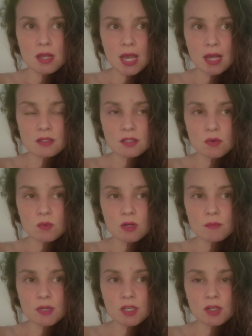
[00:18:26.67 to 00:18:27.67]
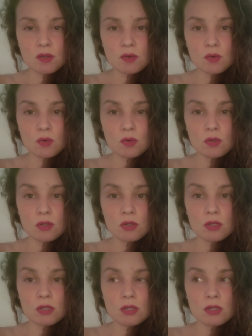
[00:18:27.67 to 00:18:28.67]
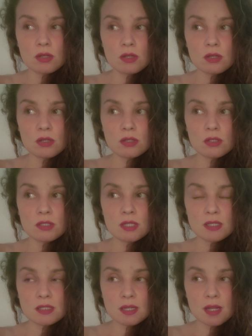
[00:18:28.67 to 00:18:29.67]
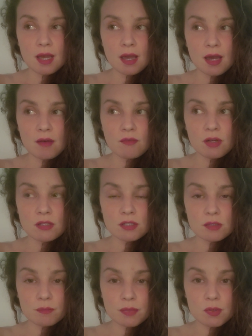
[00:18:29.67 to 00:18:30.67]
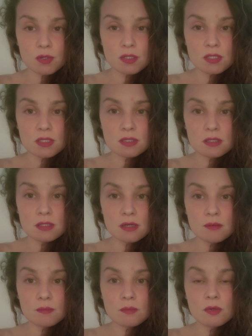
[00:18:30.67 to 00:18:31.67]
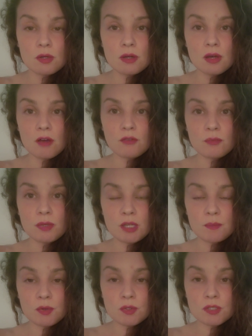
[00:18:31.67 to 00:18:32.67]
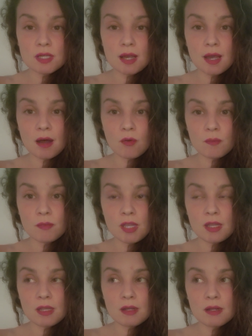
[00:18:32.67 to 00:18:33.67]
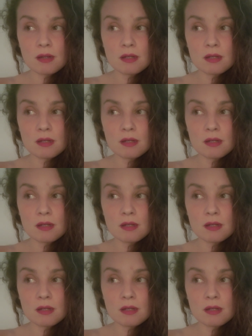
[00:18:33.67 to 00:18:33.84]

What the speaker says: As a woman who doesn't have a support system of people to help me.